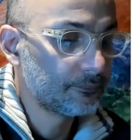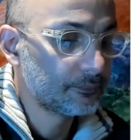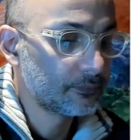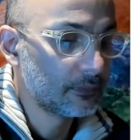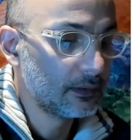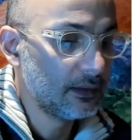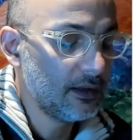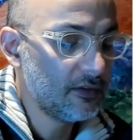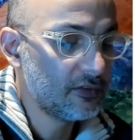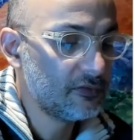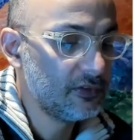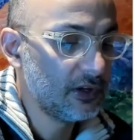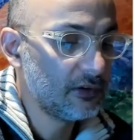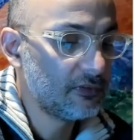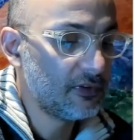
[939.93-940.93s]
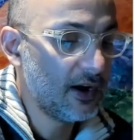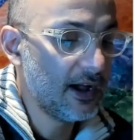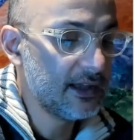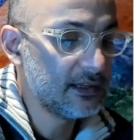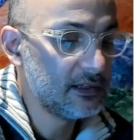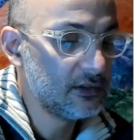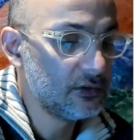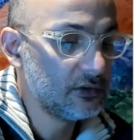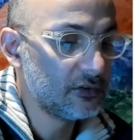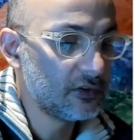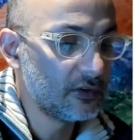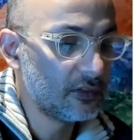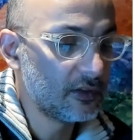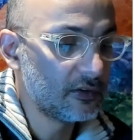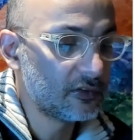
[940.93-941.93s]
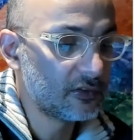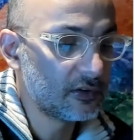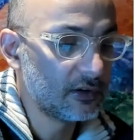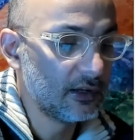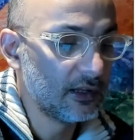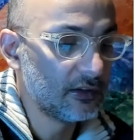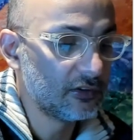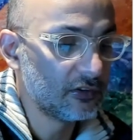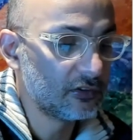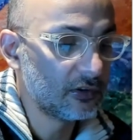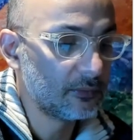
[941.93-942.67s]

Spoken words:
Let's verify using this relationship.